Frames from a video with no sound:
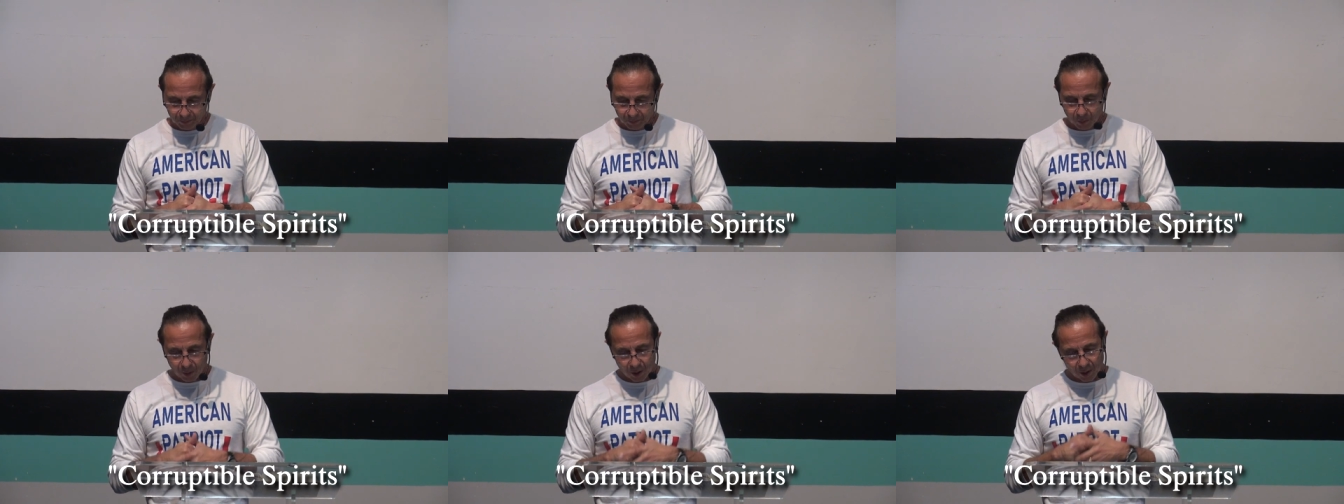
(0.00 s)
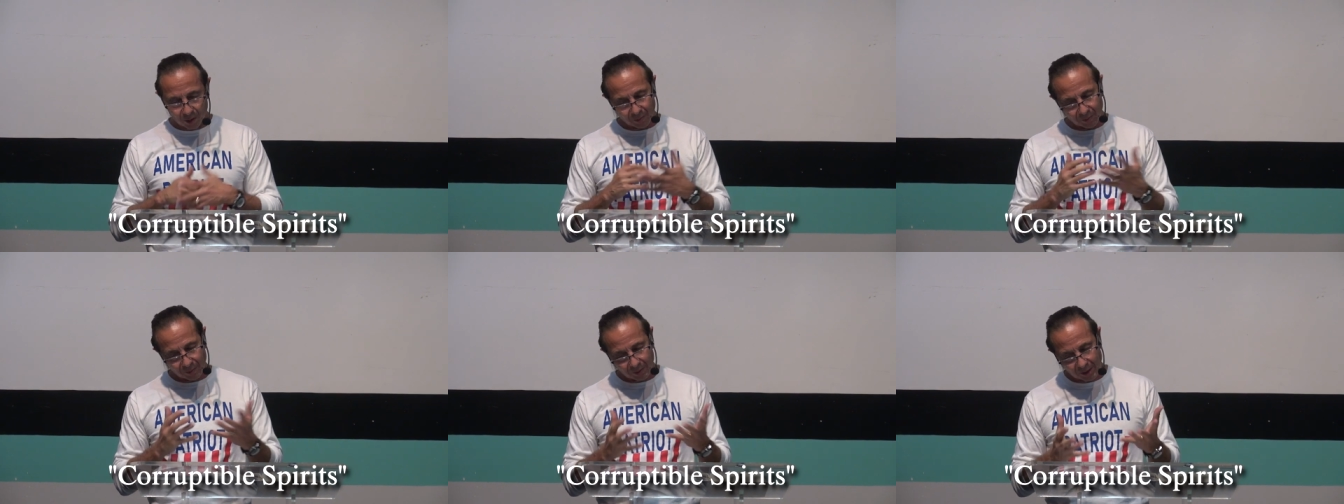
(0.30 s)

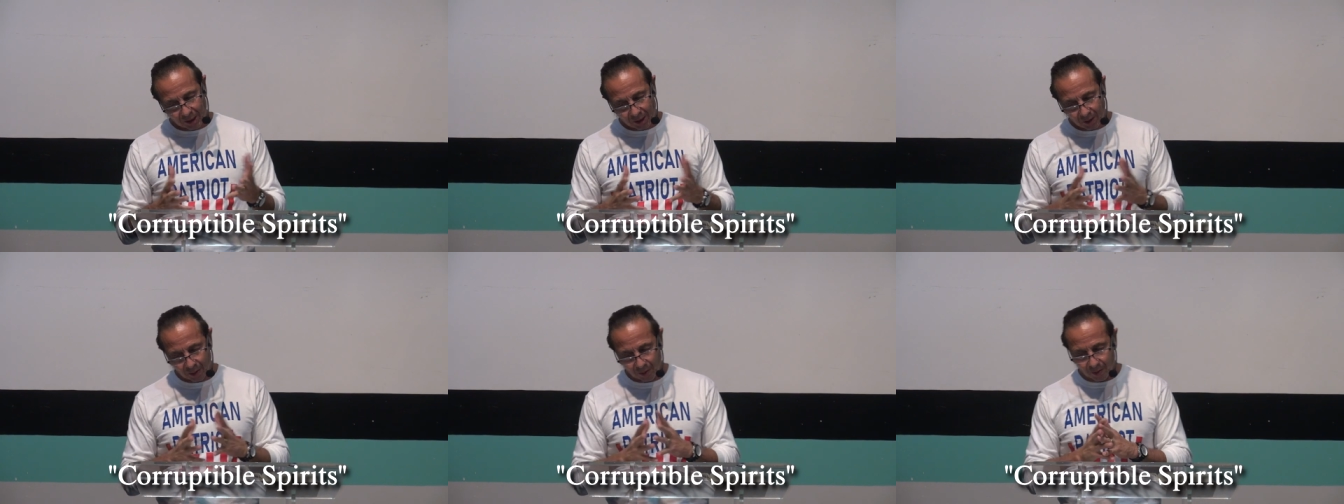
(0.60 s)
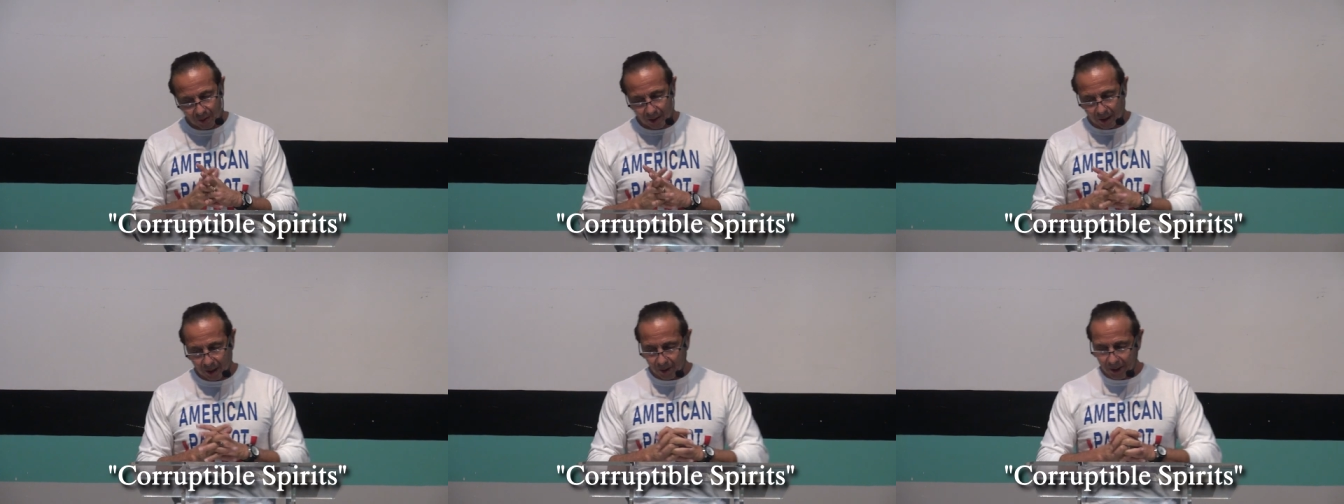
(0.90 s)
Well, you
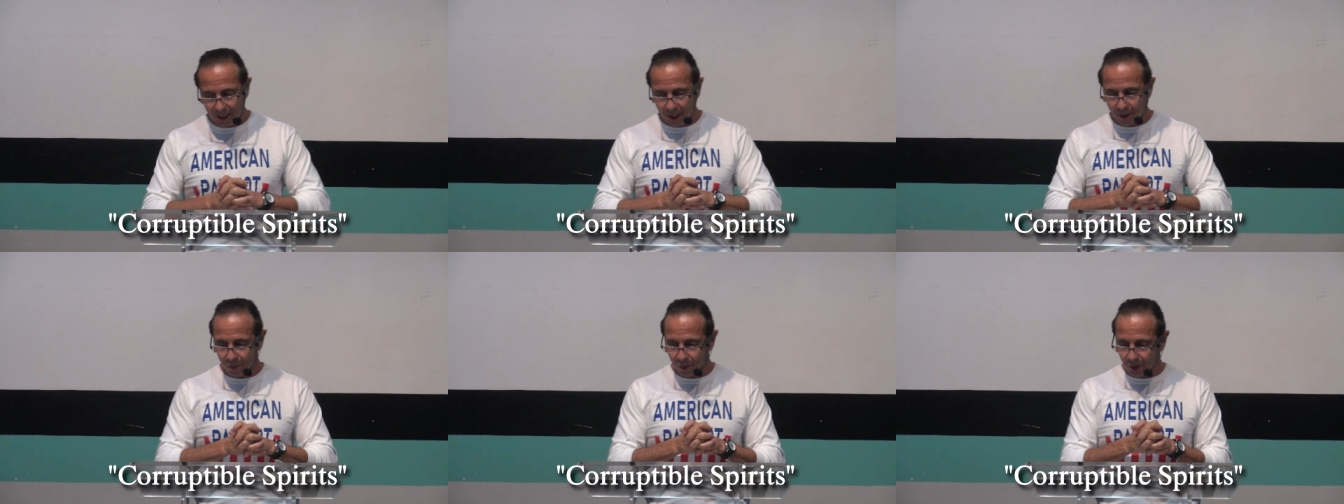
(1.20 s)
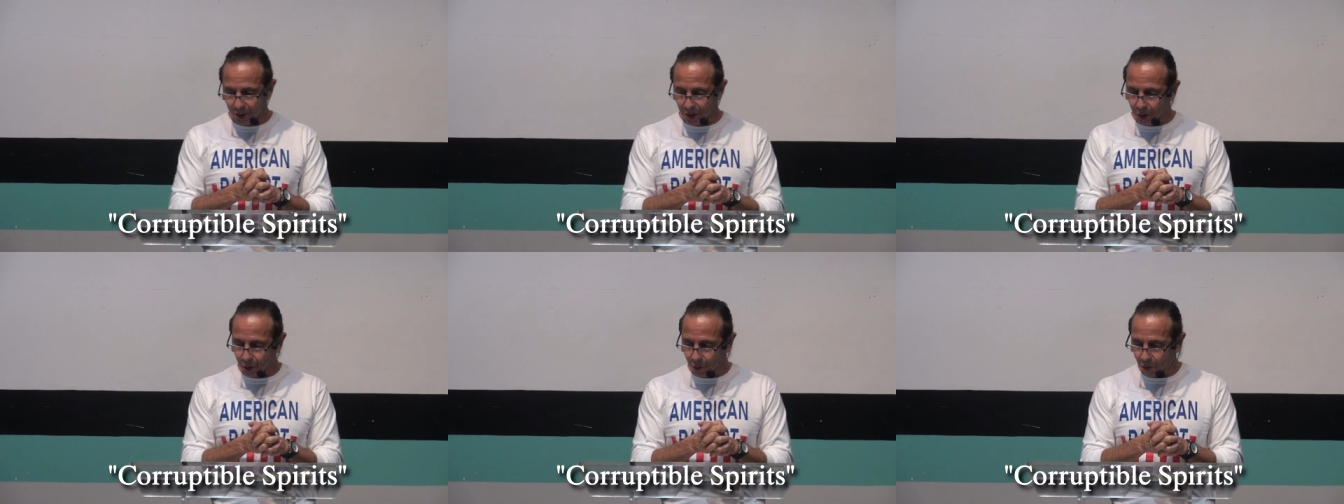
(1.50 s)
know, again,
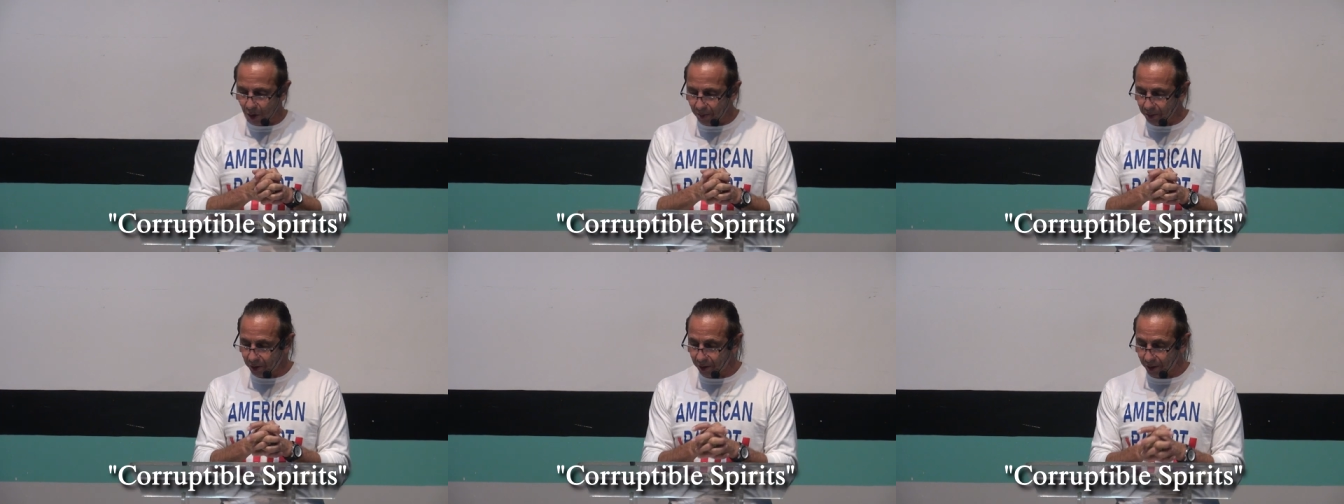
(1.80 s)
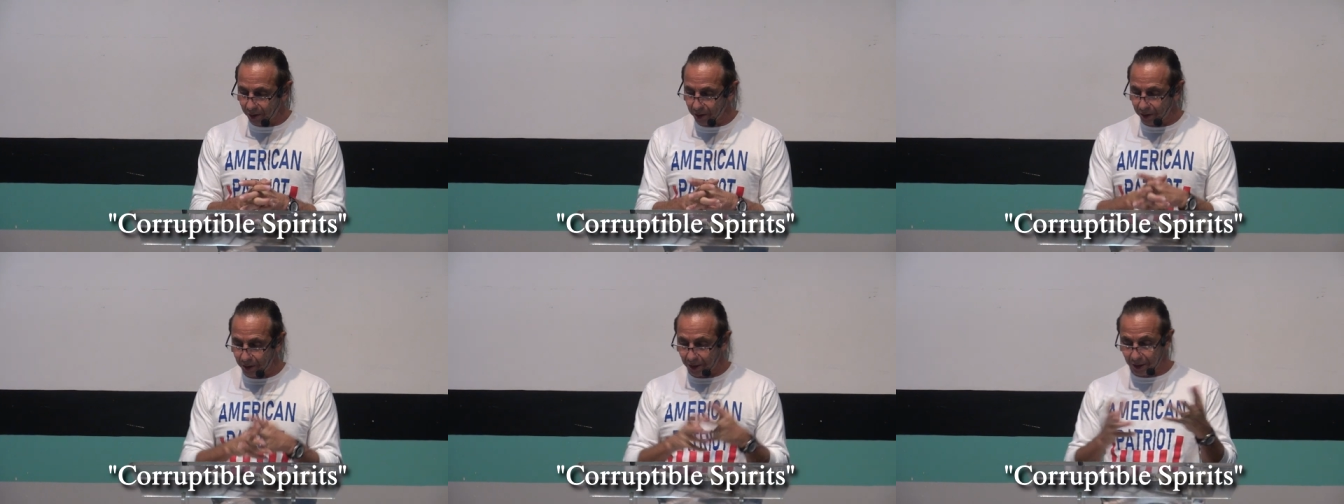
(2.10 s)
what is corruption?
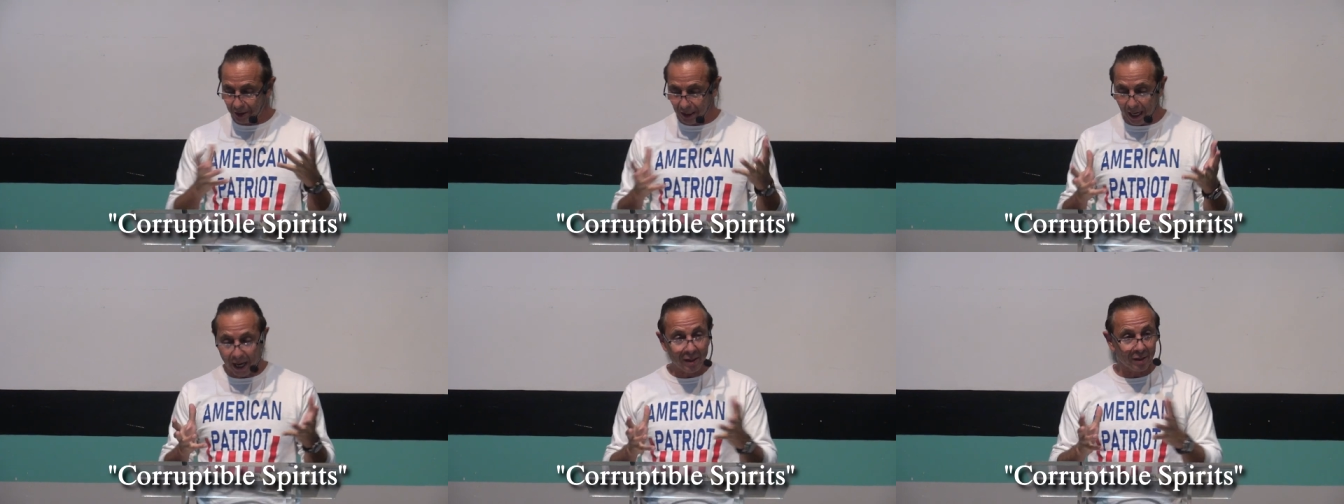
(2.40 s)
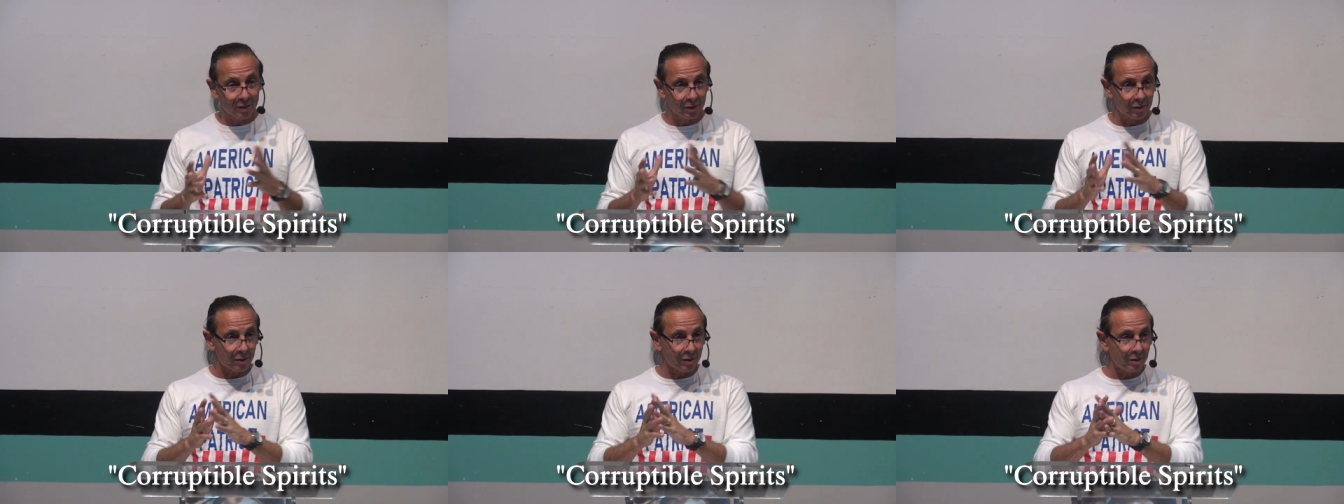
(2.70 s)
It's
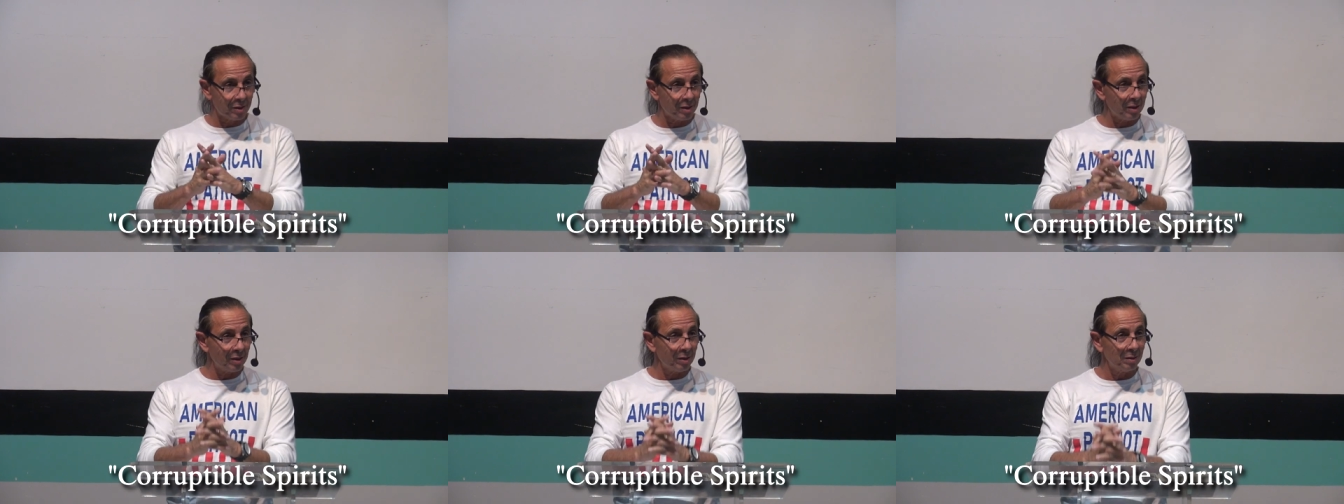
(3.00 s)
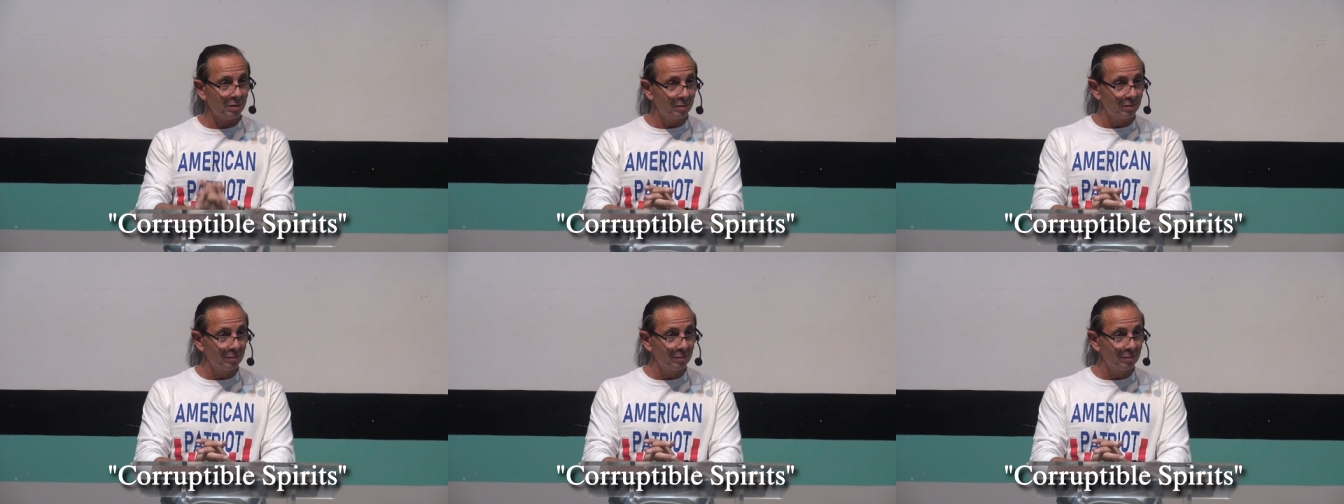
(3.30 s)
dishonest, isn't it?